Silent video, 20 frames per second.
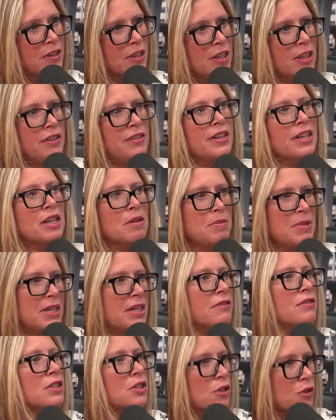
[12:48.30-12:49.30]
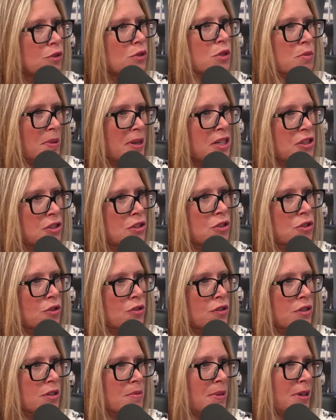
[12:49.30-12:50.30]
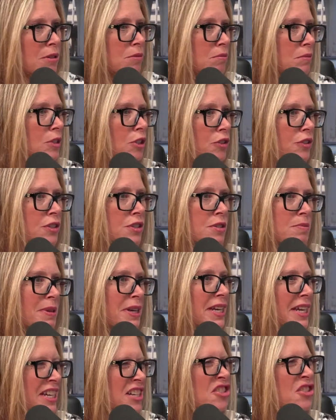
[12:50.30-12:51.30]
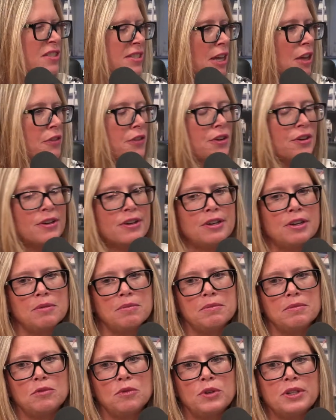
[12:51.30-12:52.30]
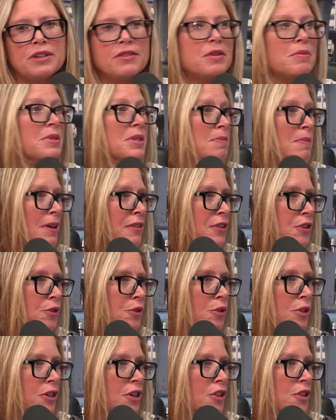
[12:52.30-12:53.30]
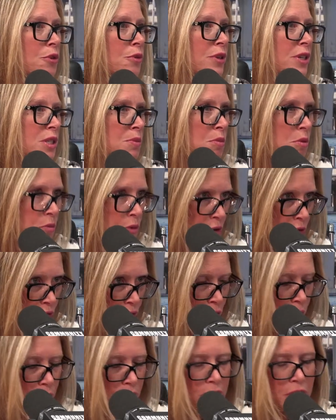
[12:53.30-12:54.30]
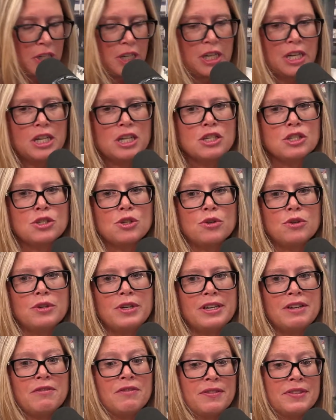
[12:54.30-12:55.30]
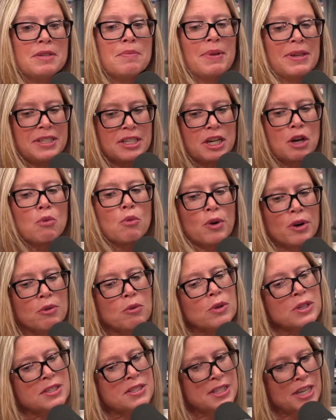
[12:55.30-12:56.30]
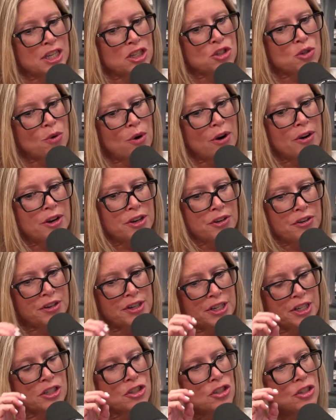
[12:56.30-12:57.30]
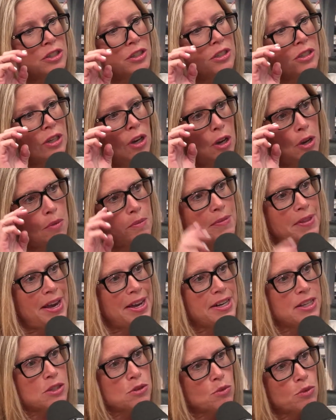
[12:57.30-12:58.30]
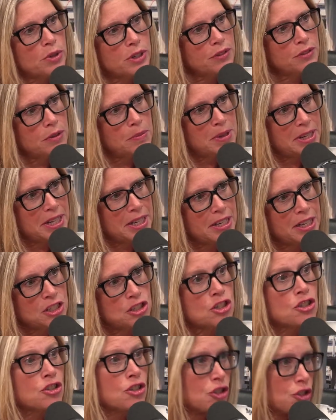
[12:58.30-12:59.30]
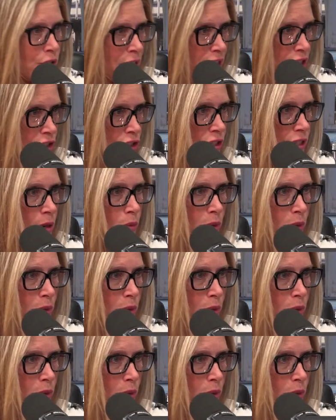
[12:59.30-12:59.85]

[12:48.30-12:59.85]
that can be given to those patients. So there's there's medications out there. One of them is methadone, another one is buprenorphine. So depending on what stage you are in your addiction, that is one of the medications or strategies that we